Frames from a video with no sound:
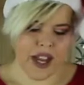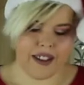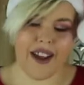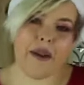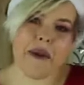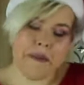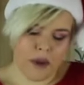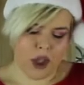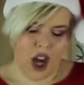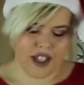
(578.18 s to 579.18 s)
A lot of
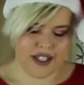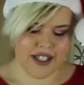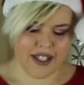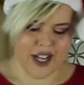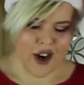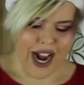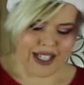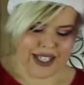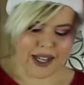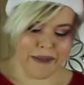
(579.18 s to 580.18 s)
people constantly are
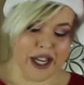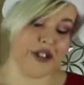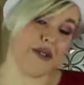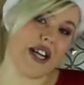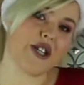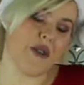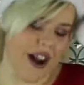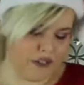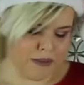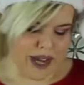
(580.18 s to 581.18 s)
asking me, do I
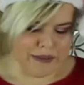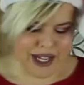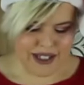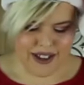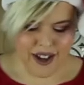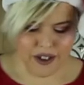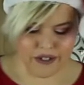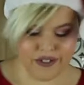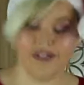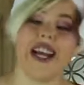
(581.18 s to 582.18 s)
travel by
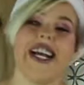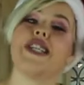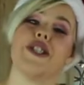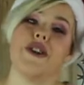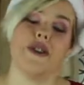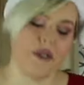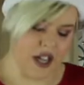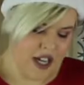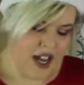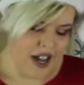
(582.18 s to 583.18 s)
myself? And I do.
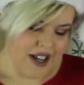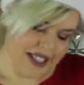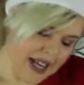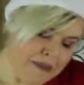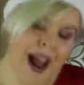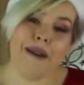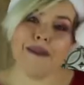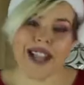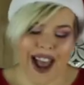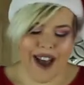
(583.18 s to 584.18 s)

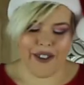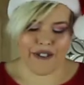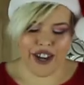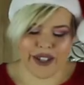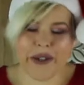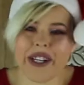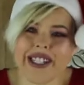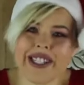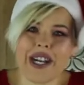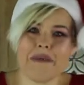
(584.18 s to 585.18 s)
Sometimes I have a friend who
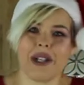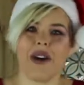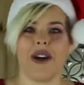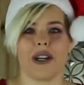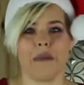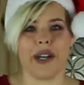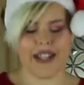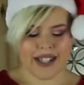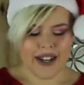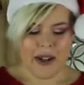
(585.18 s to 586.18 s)
gets to come along,
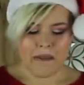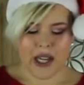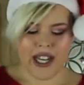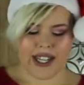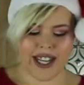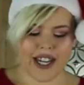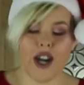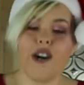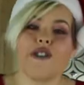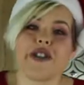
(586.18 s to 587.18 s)
but because I
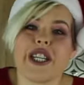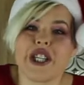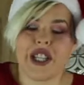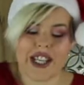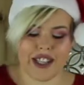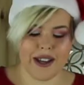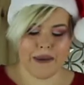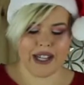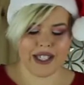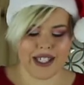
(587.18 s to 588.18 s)
go for such lengthy
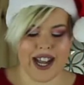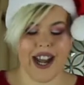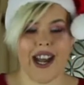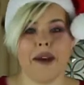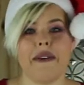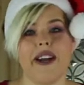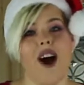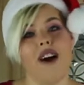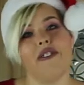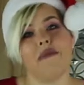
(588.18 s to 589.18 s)
amounts of time, it
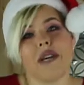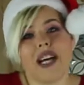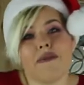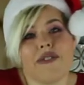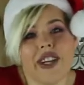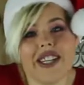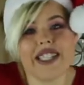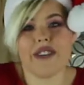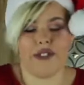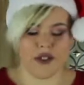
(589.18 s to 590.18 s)
often becomes very
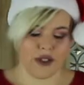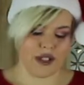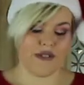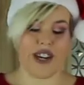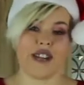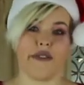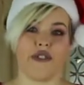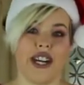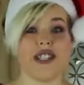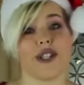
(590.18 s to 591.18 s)
difficult to find a
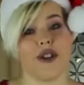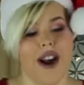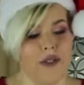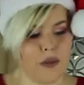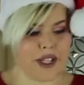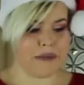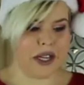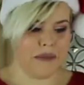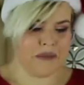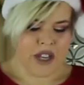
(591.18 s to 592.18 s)
friend to travel with
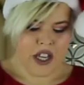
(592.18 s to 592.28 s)
me.